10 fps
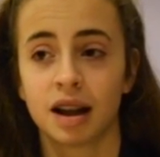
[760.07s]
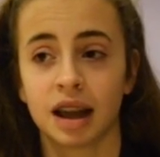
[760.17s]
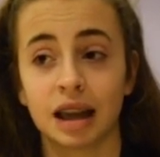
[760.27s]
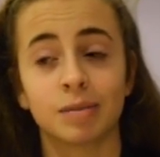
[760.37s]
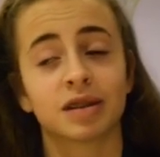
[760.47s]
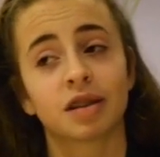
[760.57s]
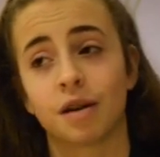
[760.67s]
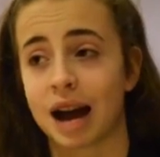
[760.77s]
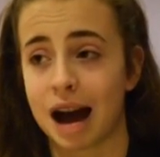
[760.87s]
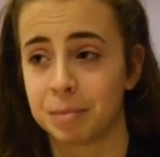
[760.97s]
He was so
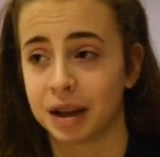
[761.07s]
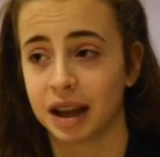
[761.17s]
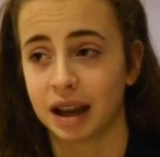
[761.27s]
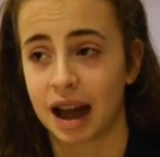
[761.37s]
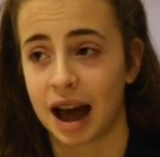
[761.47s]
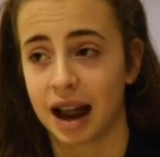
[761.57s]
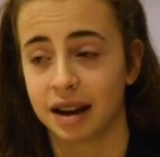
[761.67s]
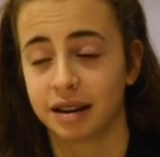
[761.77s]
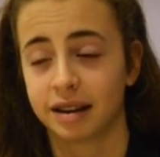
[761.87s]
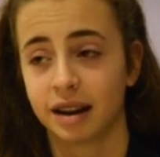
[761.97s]
happy,
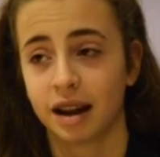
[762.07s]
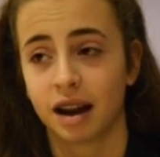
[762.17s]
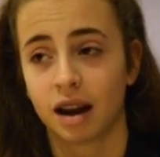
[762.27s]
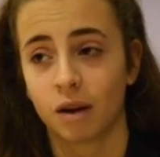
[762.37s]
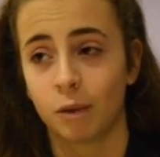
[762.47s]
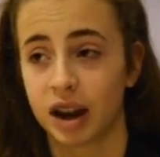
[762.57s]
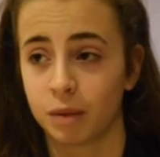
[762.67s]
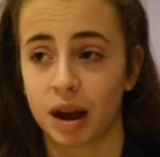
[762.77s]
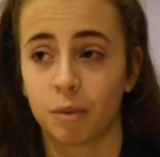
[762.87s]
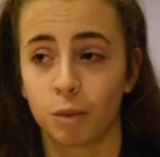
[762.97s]
and when
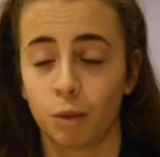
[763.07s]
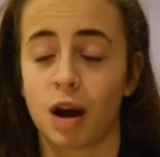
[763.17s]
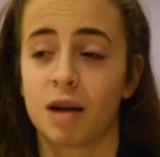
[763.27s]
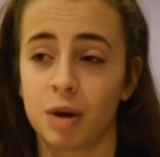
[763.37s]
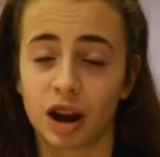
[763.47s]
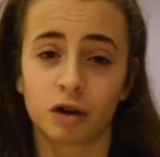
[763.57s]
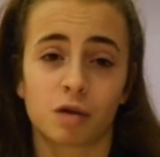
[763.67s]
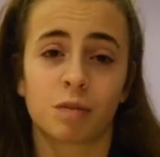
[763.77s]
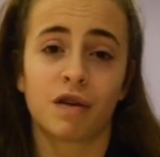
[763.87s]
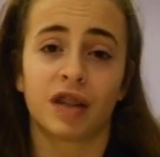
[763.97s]
I
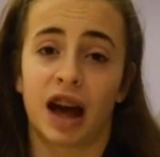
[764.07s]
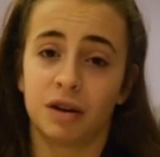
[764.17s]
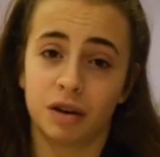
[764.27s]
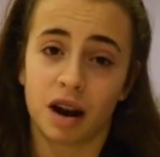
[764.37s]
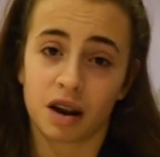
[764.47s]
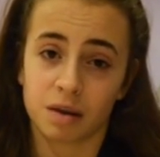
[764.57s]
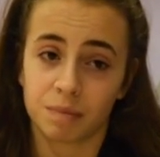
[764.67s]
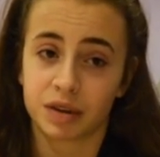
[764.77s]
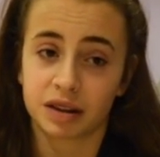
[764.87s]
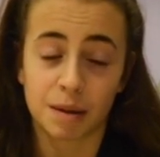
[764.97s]
dropped him off at that new home
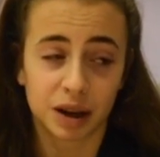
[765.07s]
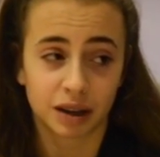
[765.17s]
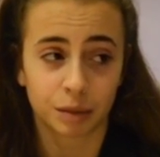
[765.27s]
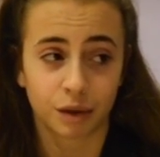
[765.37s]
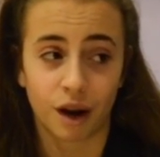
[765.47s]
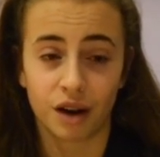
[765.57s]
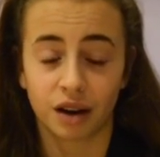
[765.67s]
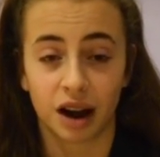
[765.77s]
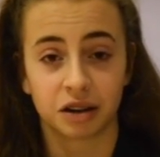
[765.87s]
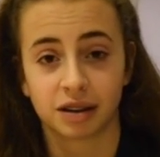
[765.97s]
10 minutes up the road,
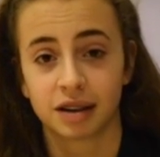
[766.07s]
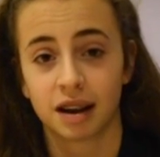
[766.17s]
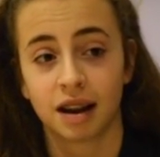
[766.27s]
I just